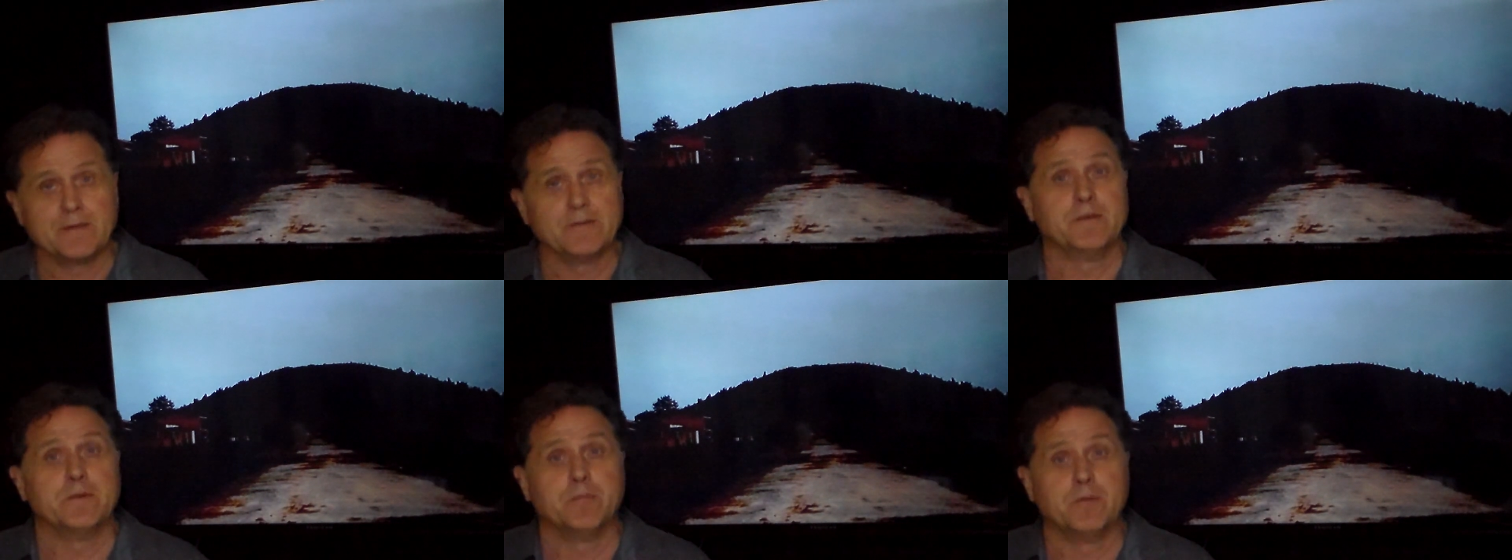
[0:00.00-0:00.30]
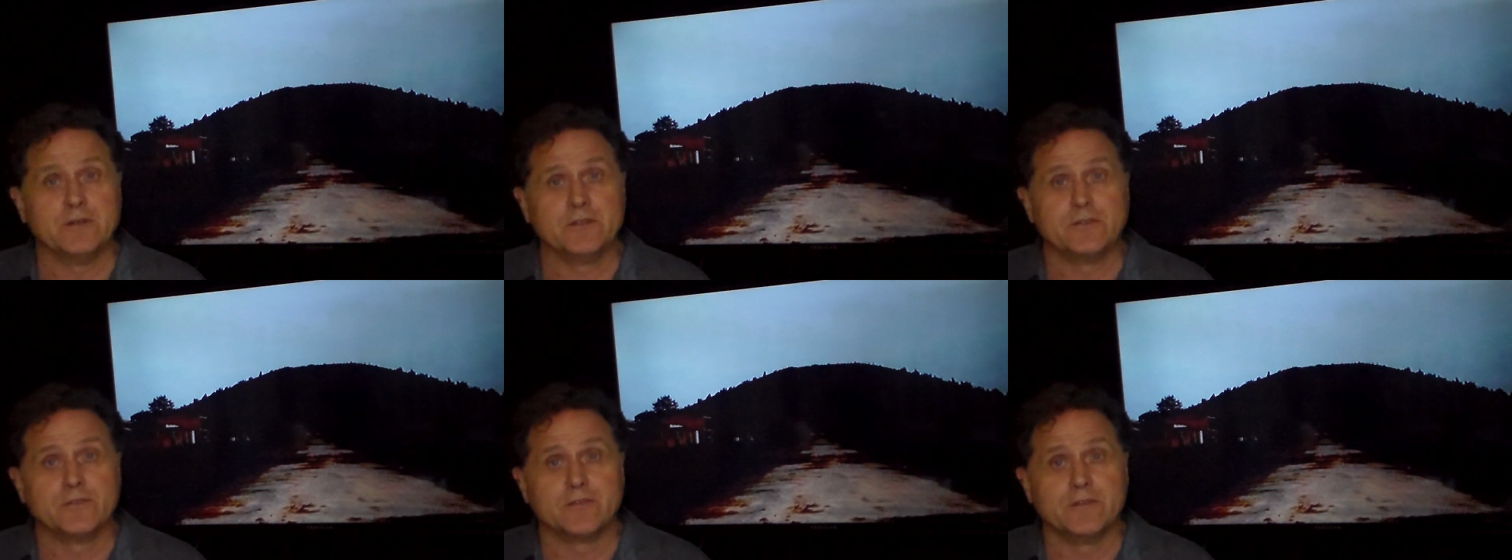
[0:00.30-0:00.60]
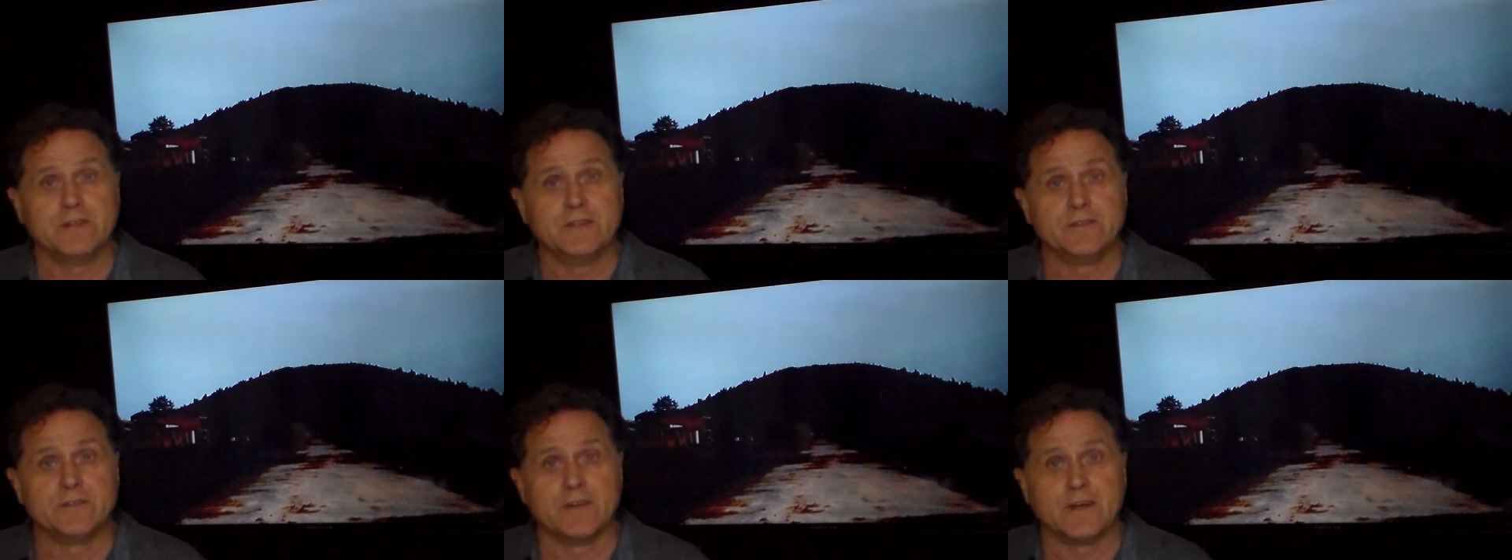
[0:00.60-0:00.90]
thing when you're putting
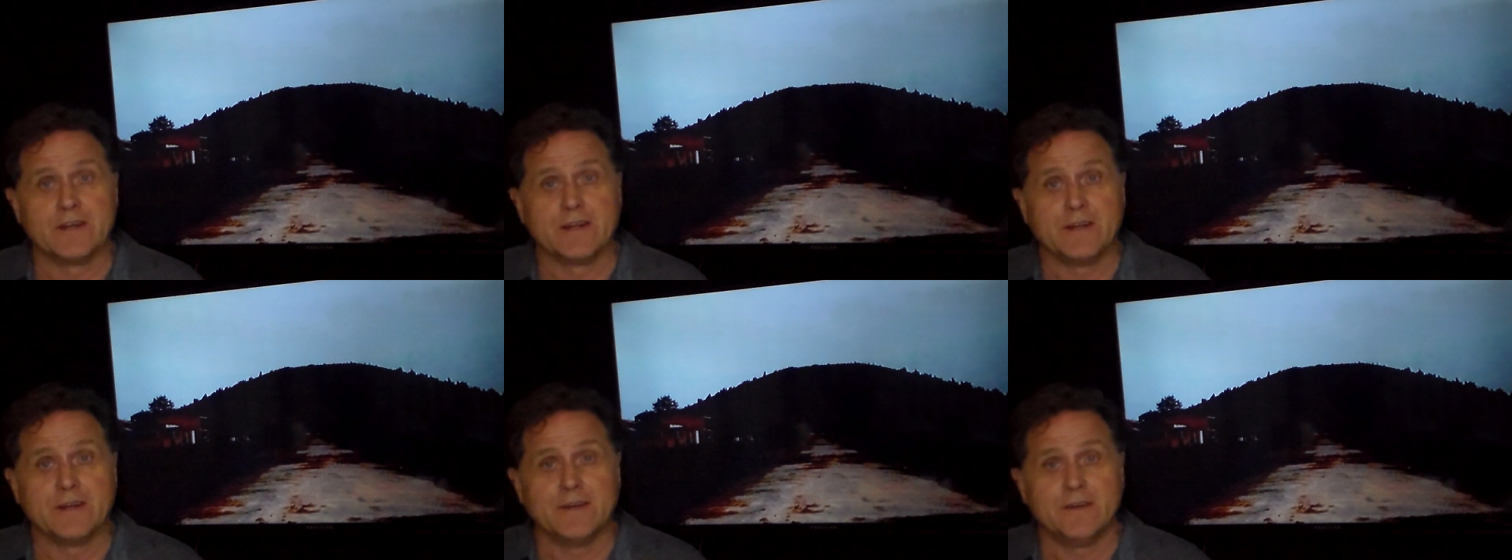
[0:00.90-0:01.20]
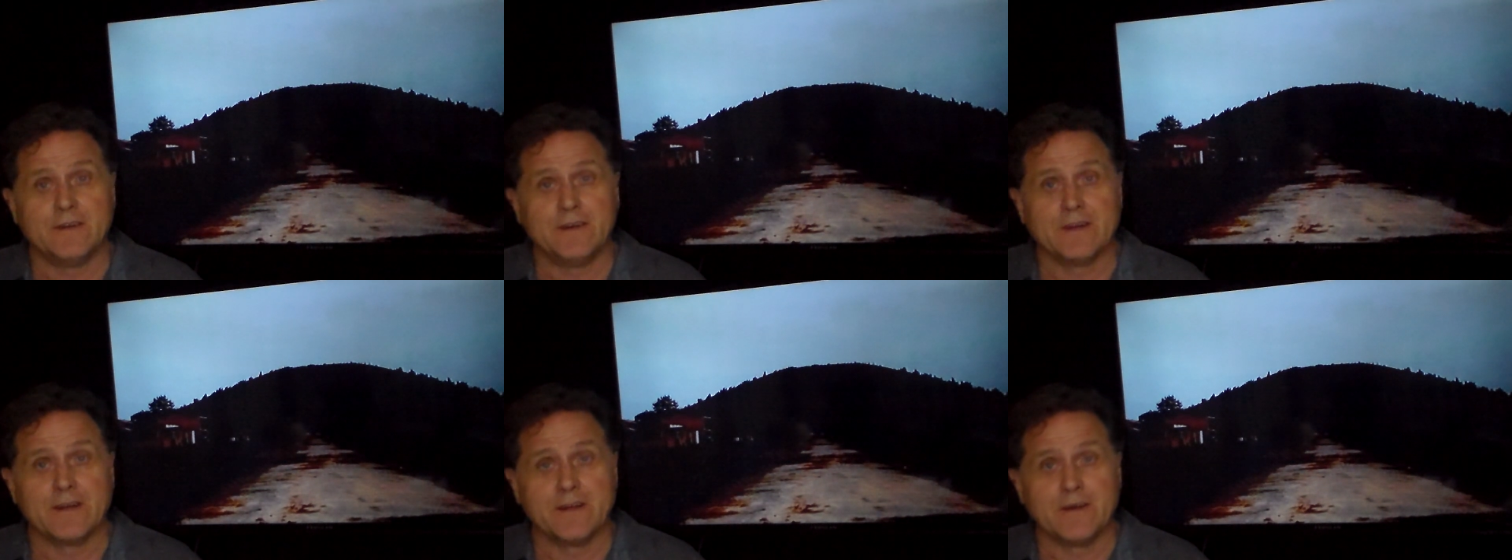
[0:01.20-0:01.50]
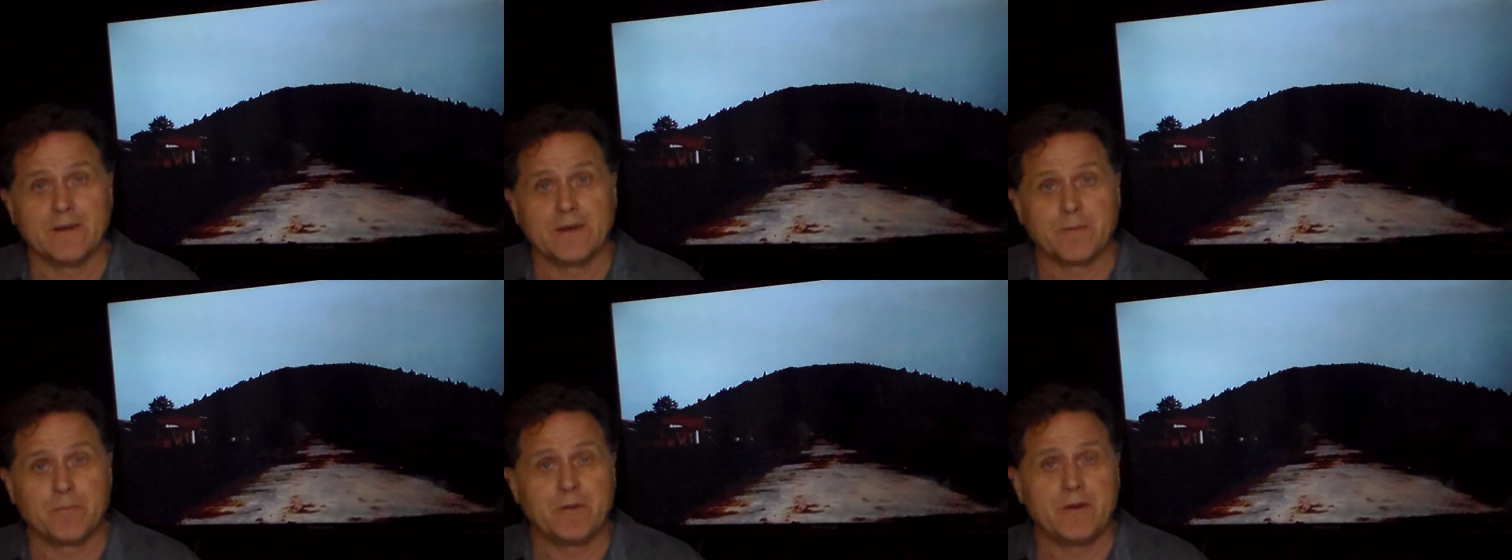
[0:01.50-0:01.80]
trees on
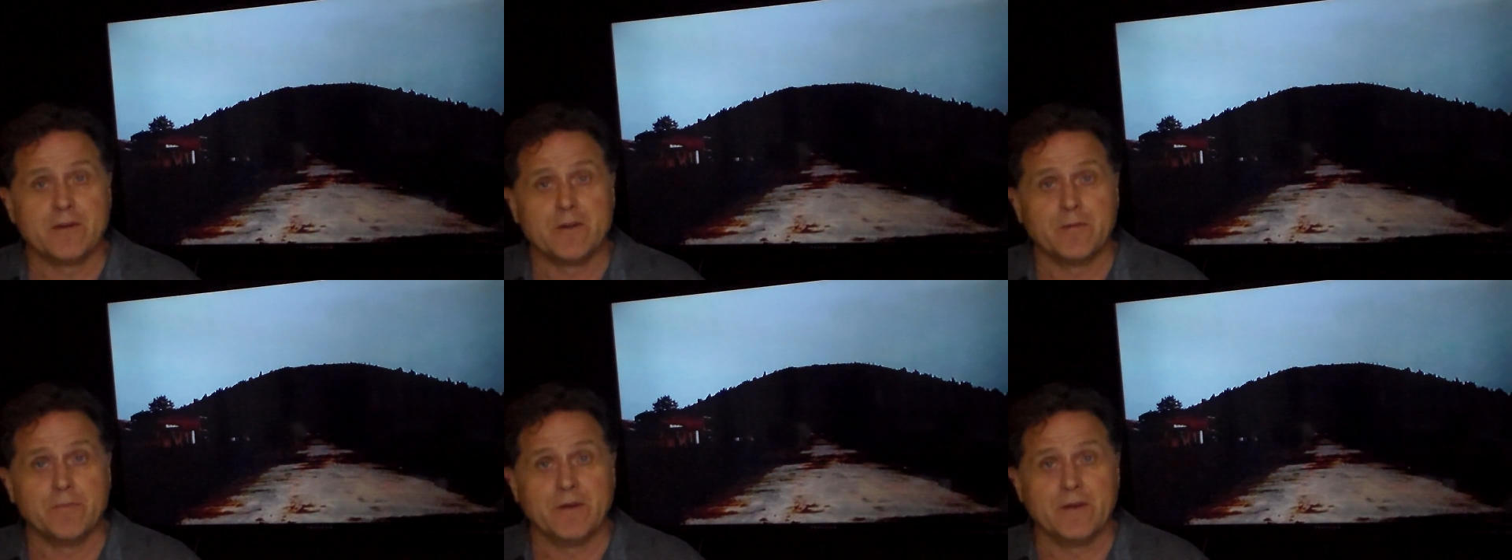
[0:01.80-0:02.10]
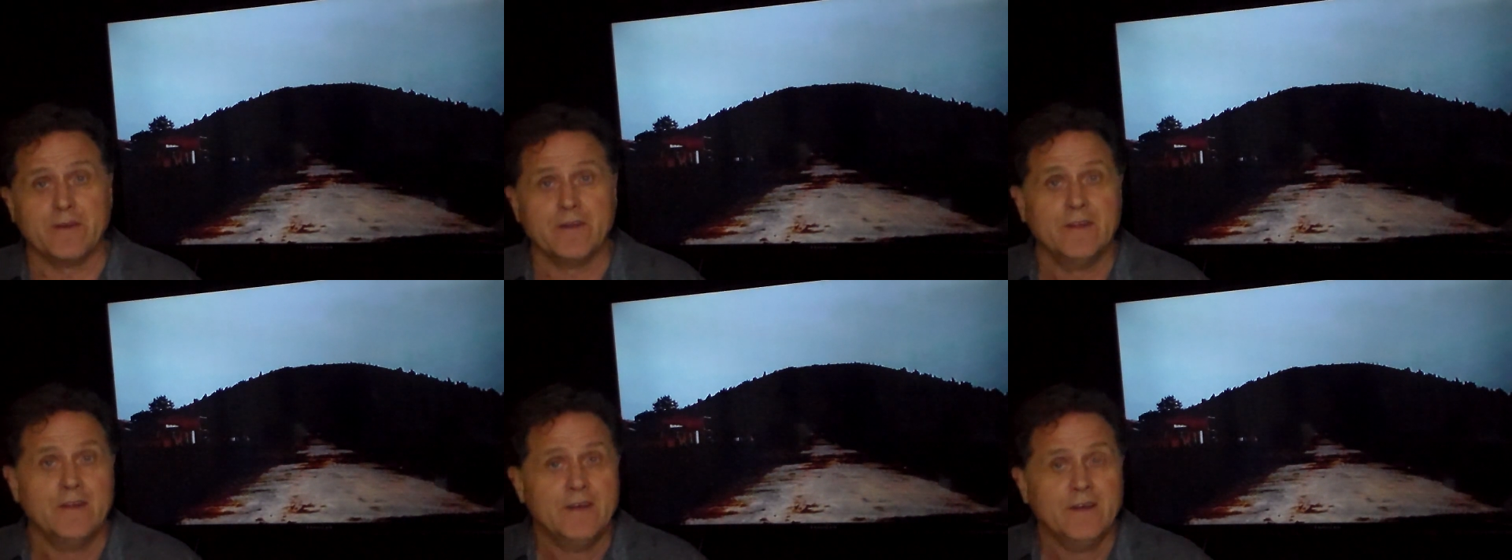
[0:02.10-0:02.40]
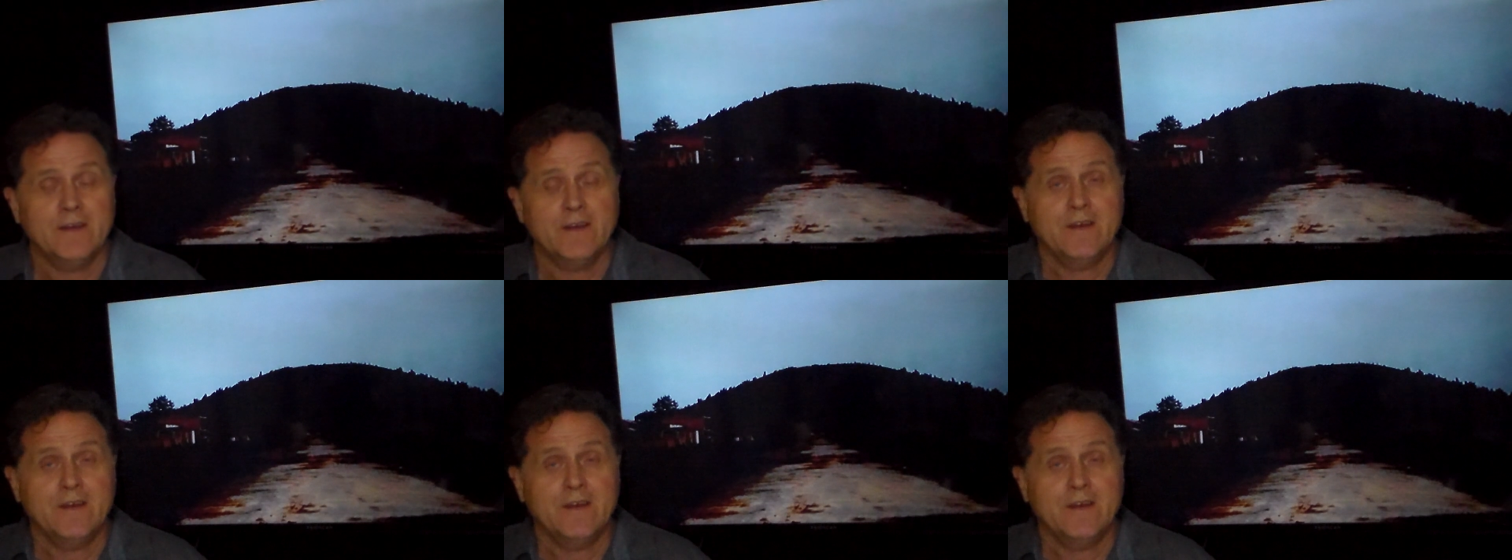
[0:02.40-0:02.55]
a pyramid.